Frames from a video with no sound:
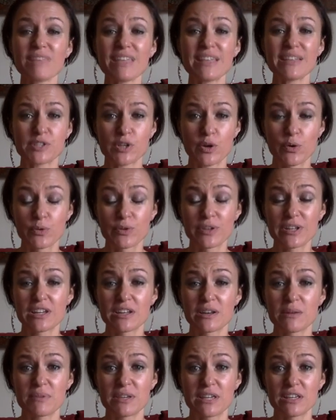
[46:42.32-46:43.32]
It's only
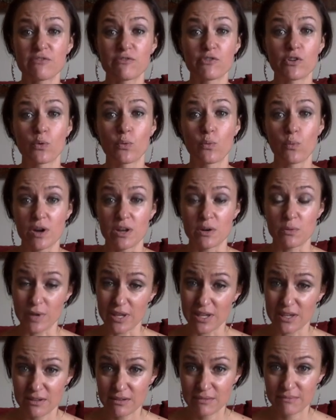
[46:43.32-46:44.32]
going to be for 1
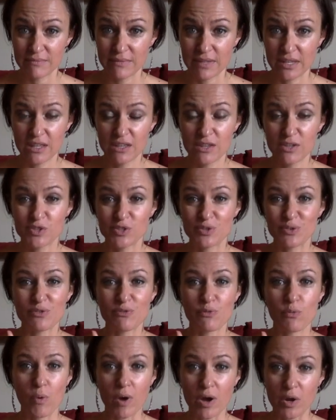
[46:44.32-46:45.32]
week. So you
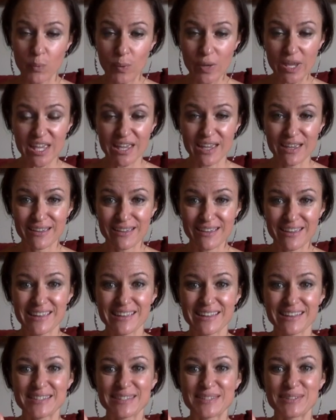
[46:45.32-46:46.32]
have 1 week
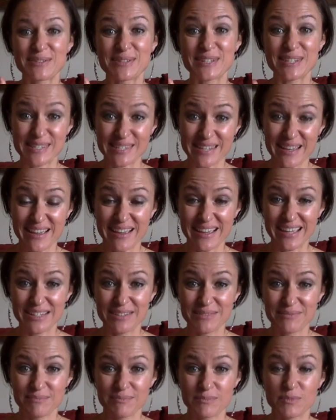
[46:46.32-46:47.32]
to decide,
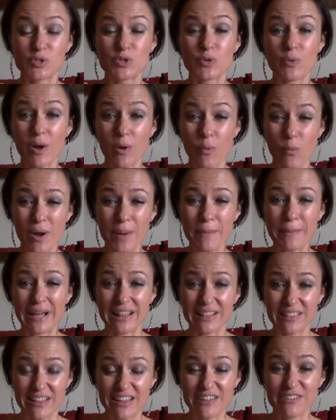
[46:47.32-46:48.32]
do I want
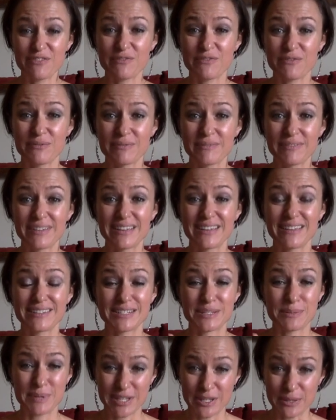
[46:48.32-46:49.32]
my life
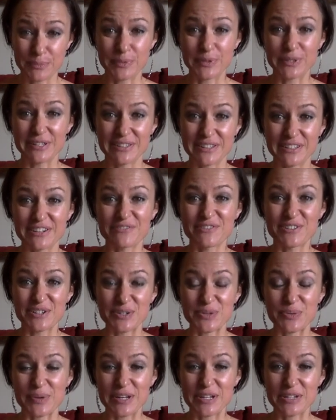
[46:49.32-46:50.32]
to be completely different
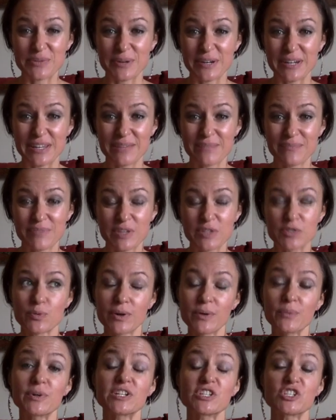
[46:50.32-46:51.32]
in 2020? Do
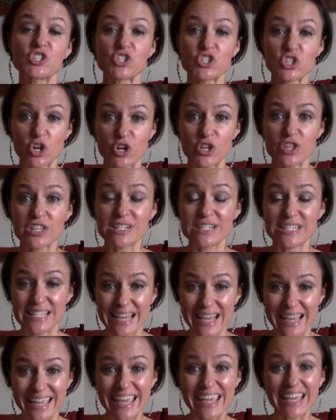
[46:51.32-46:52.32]
I want to start the
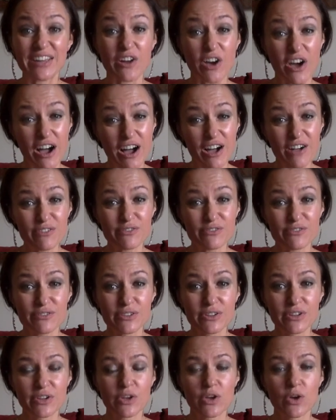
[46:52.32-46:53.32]
decade off
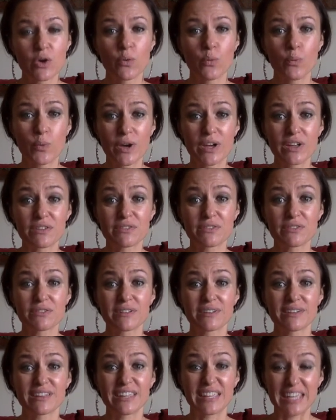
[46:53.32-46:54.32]
with
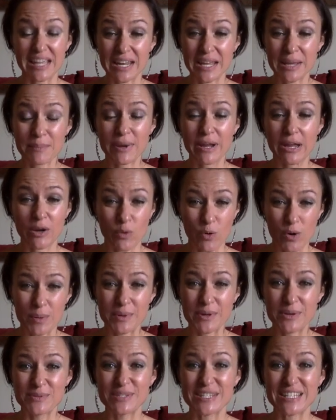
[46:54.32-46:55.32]
getting my
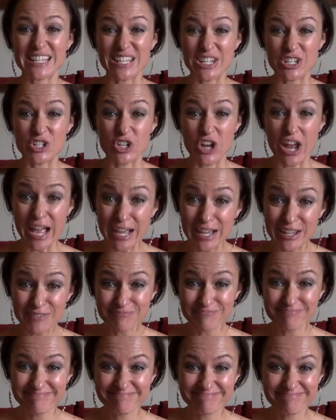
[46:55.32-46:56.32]
hormones in check?
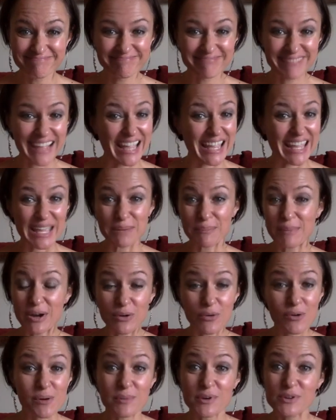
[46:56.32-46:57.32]
Get my
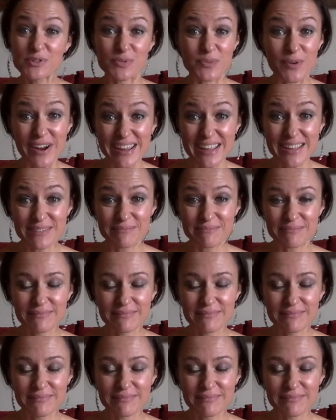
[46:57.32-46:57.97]
hormones right?